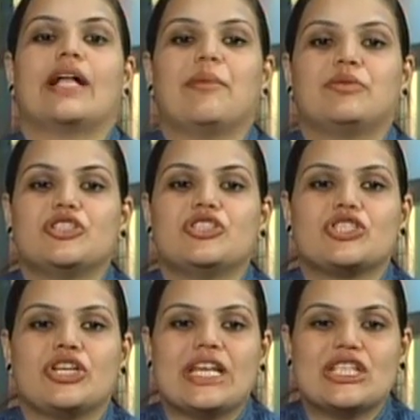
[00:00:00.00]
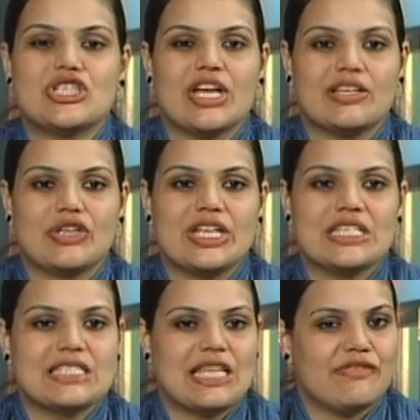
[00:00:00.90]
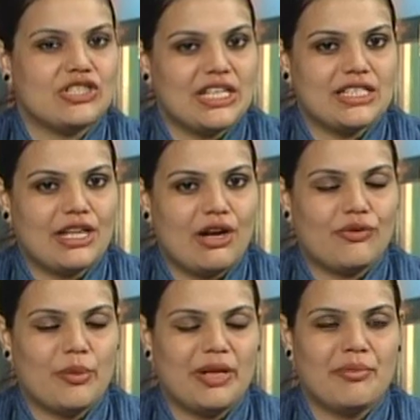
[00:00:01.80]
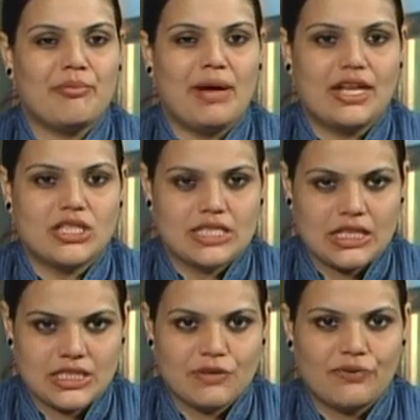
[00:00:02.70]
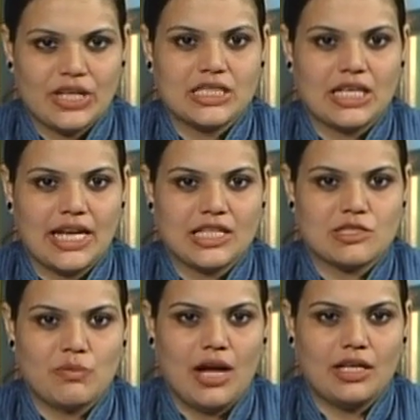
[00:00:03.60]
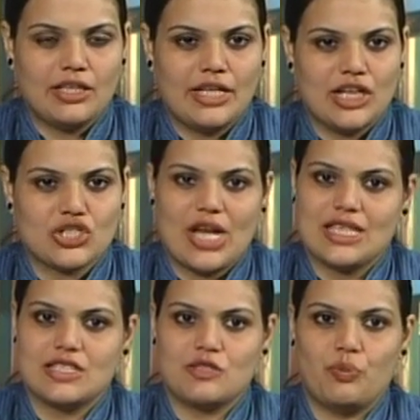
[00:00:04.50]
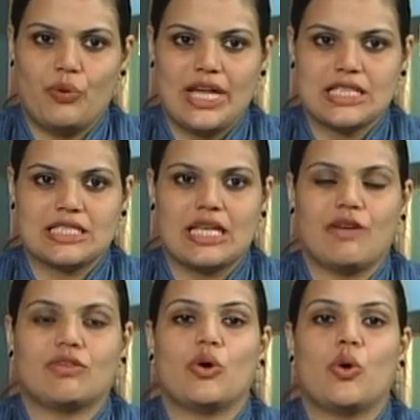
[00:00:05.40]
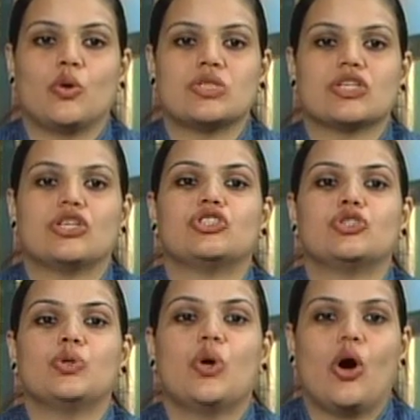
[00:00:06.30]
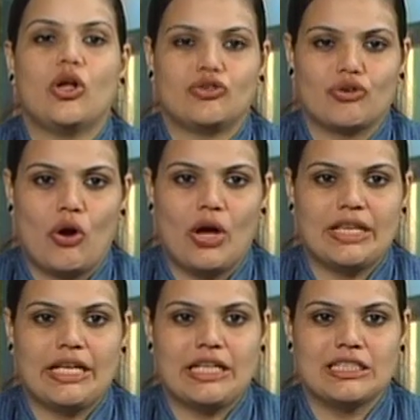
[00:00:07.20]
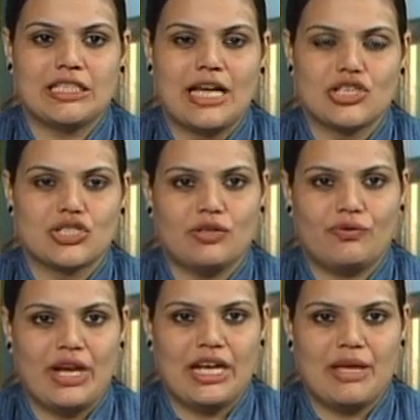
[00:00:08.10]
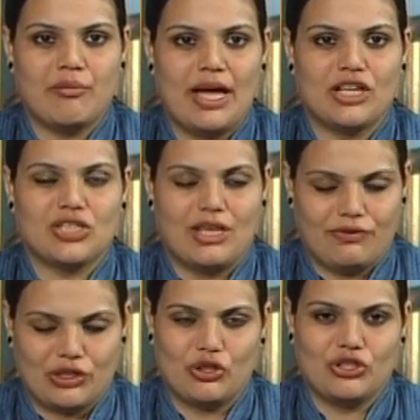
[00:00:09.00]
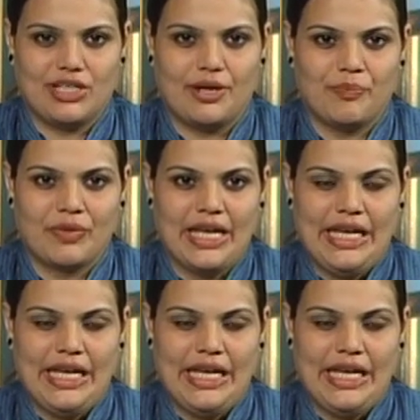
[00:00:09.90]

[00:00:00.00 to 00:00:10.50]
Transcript: Captain Sunil Chhetri saved India from an embarrassing defeat against Bangladesh as his brace gave the hosts a 2-all draw in the international friendly match at Fatorda.